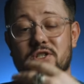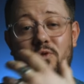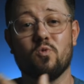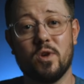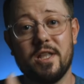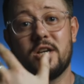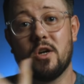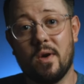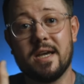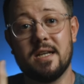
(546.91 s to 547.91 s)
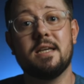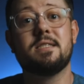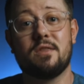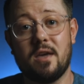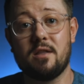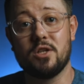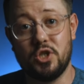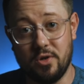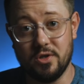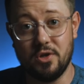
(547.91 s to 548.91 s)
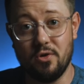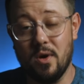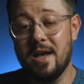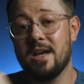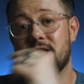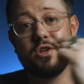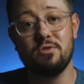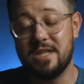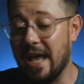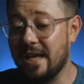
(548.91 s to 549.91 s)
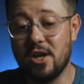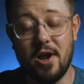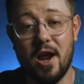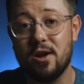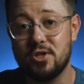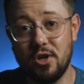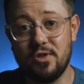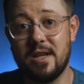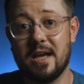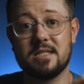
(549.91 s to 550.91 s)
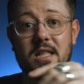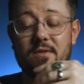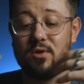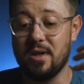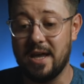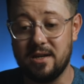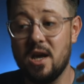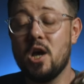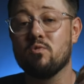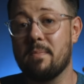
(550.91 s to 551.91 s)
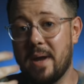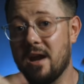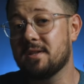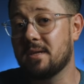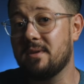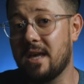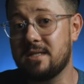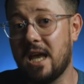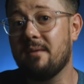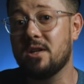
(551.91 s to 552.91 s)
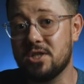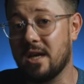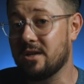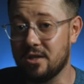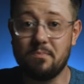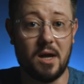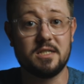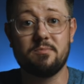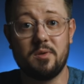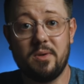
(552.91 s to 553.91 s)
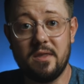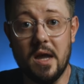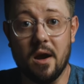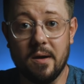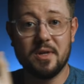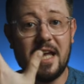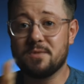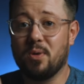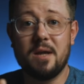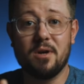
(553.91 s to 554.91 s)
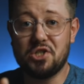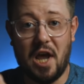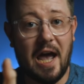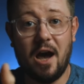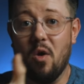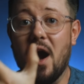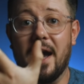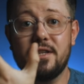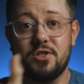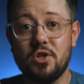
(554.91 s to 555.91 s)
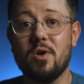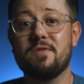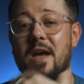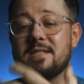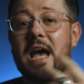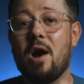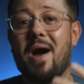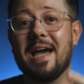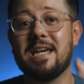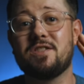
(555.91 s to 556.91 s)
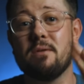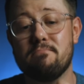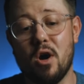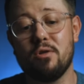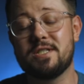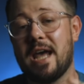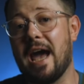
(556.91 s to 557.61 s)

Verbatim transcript: just a really quick and easy thing that you can do to take your hair to the next level and repair some of that damage that could possibly be there. But that's pretty much how I do it. That's how I get the most